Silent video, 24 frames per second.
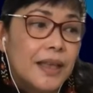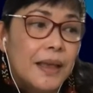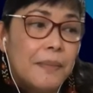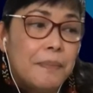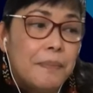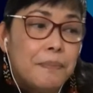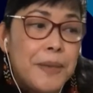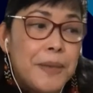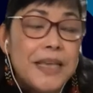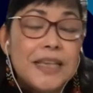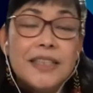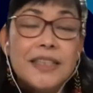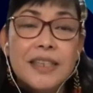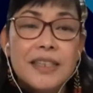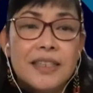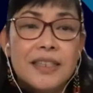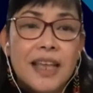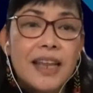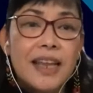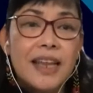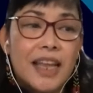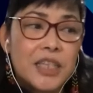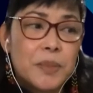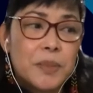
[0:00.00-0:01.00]
Peace is
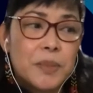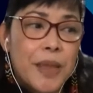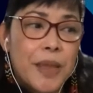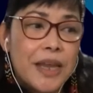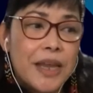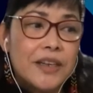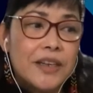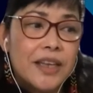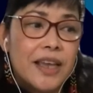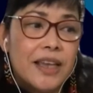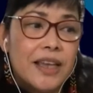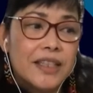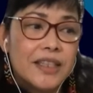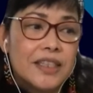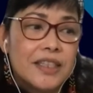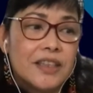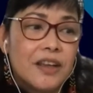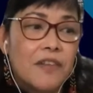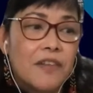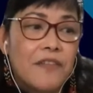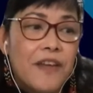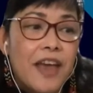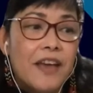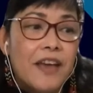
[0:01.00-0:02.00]
an experience
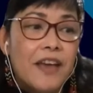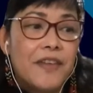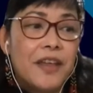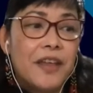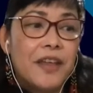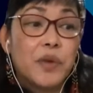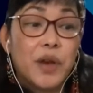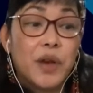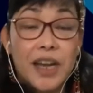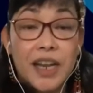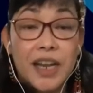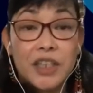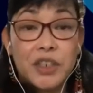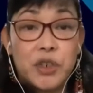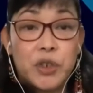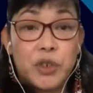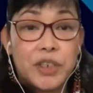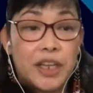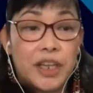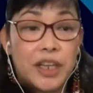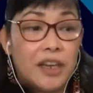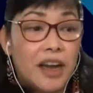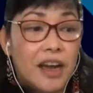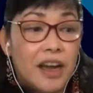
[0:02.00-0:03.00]
of having
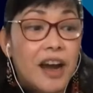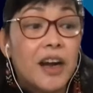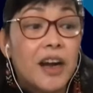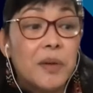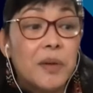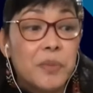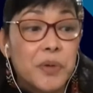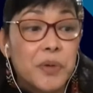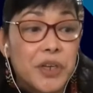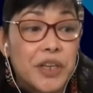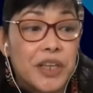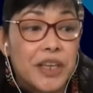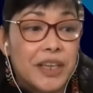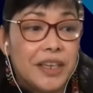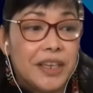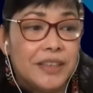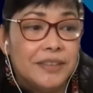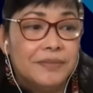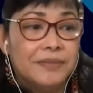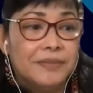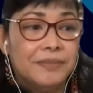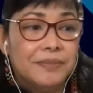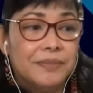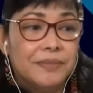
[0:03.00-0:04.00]
relational harmony
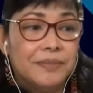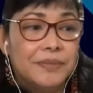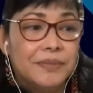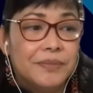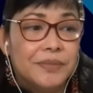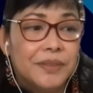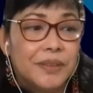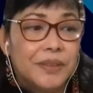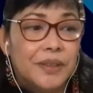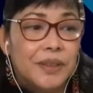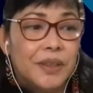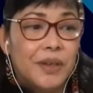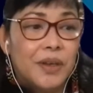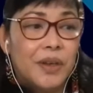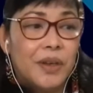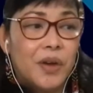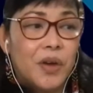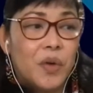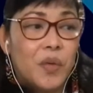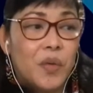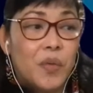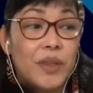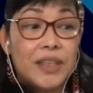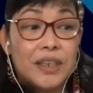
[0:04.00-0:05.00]

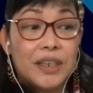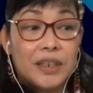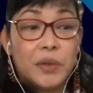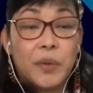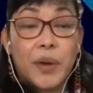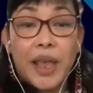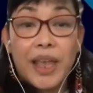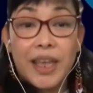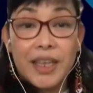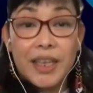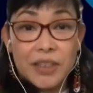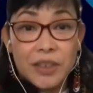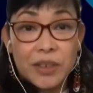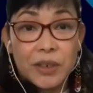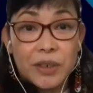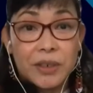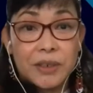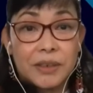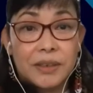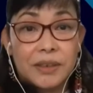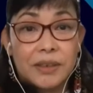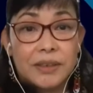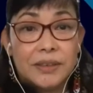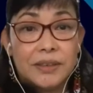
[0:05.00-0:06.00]
with the
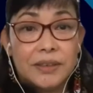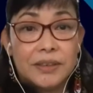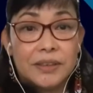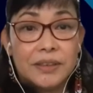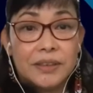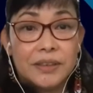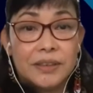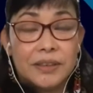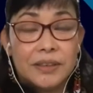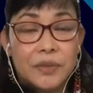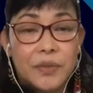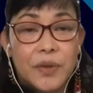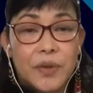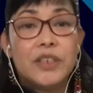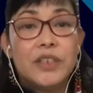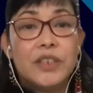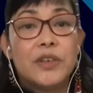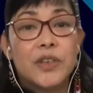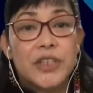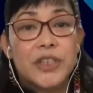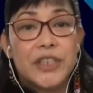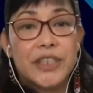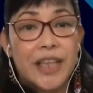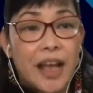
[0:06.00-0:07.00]
Creator, with
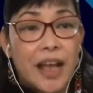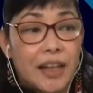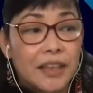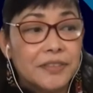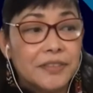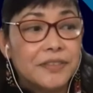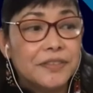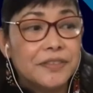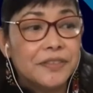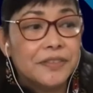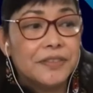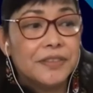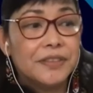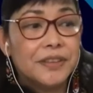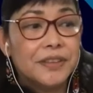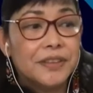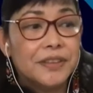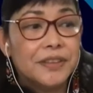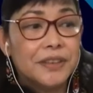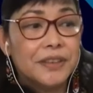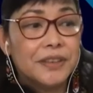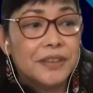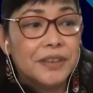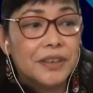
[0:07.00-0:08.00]
yourself,
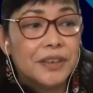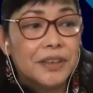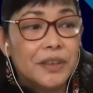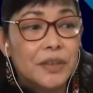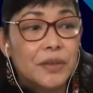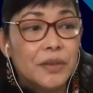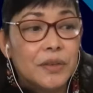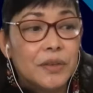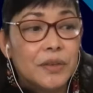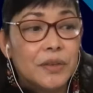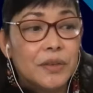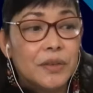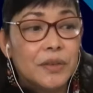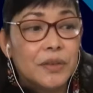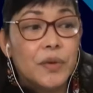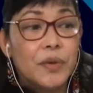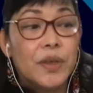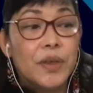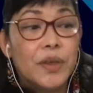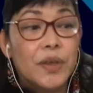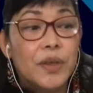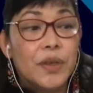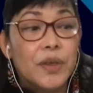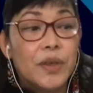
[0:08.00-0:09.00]

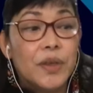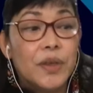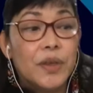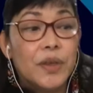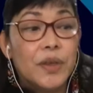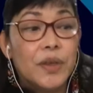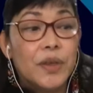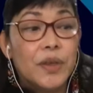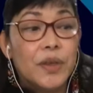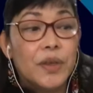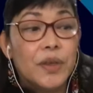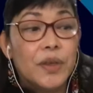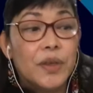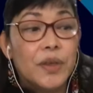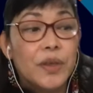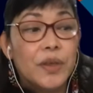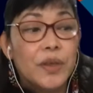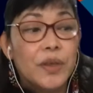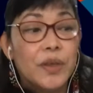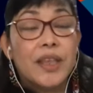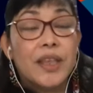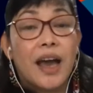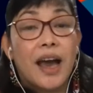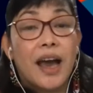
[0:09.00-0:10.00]
with
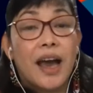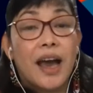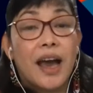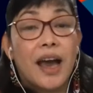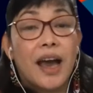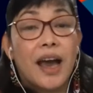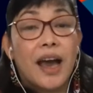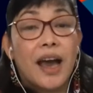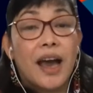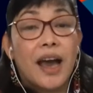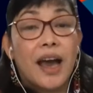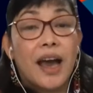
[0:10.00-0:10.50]
others.